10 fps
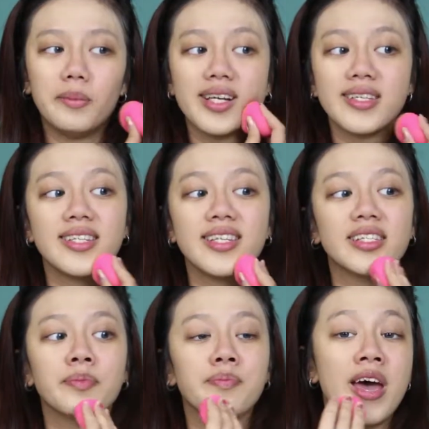because this
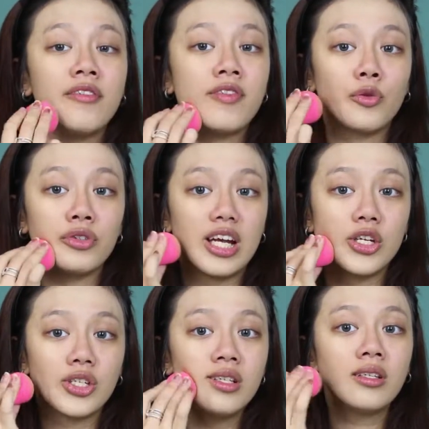is matte
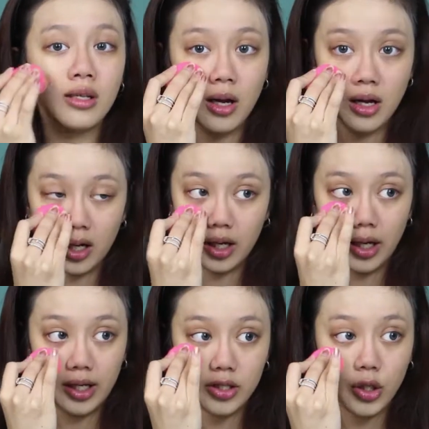foundation,
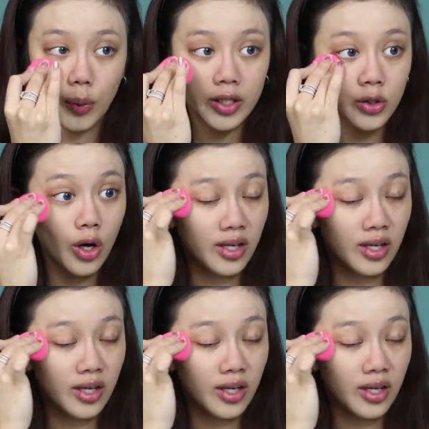it's going to